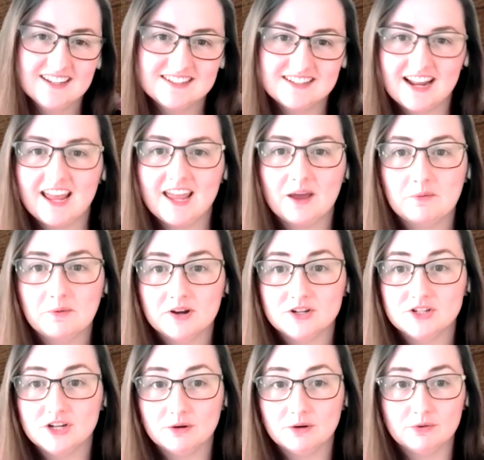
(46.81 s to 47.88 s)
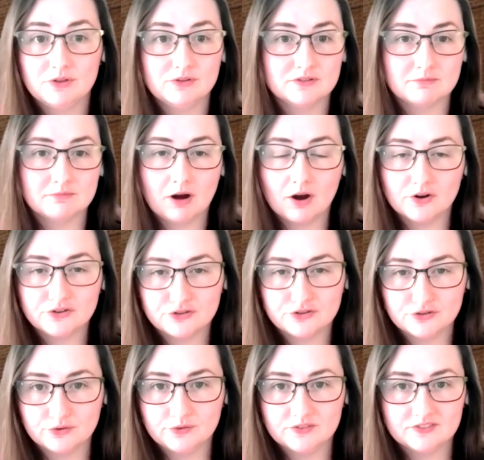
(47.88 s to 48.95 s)
Today, I want to share with you some hard
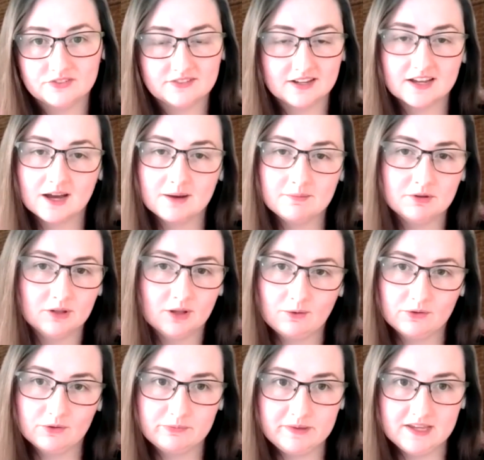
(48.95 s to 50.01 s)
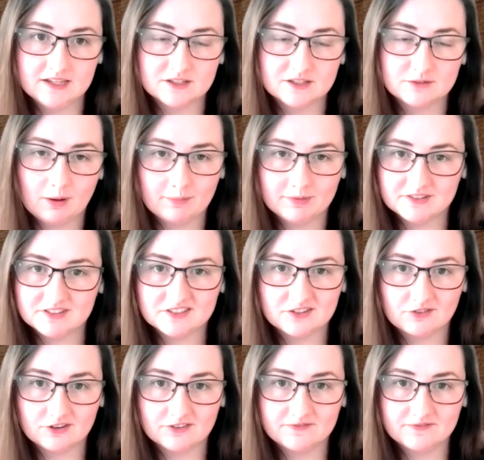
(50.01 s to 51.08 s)
truths that come along with being a small business
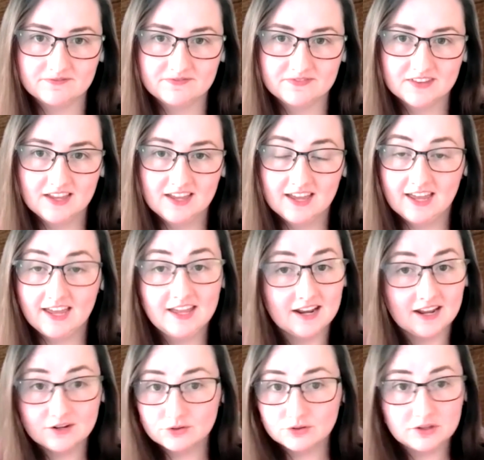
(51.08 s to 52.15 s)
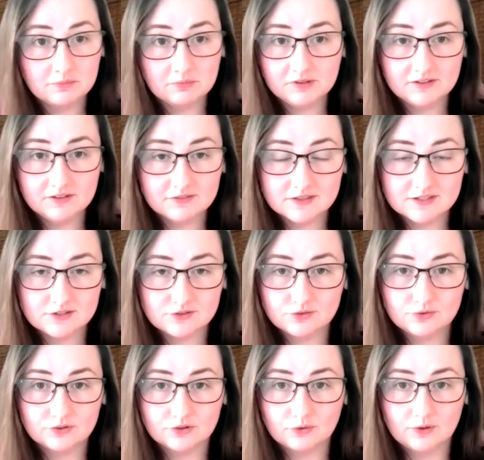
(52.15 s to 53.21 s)
owner. And I truly believe that these
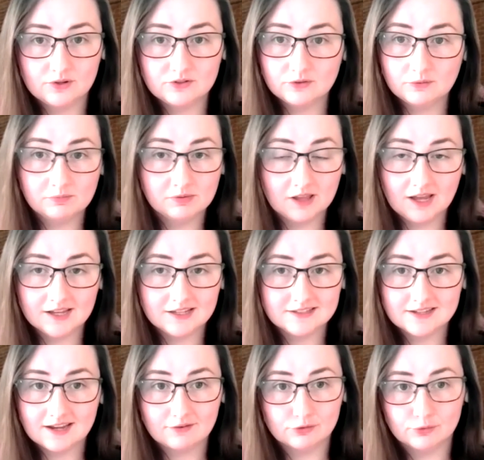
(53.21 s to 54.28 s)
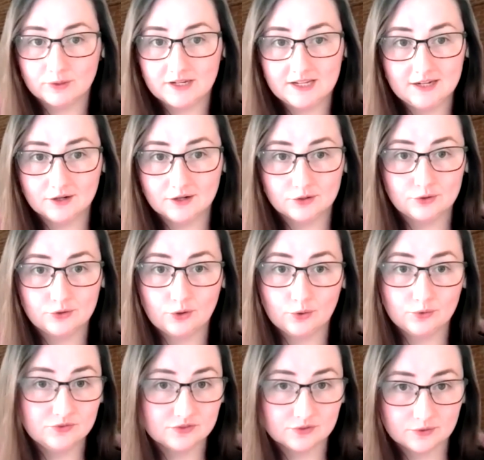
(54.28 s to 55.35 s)
truths are going to apply to everyone here who
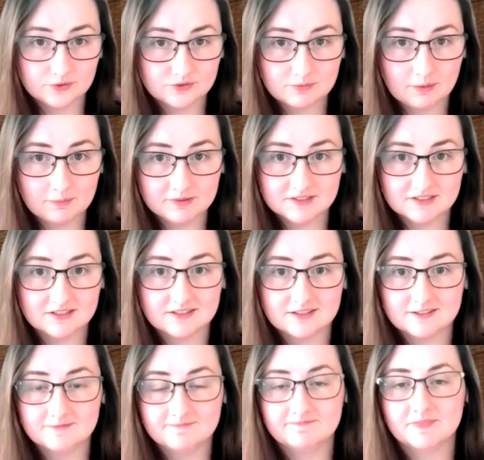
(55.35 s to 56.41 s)
owns their own small business.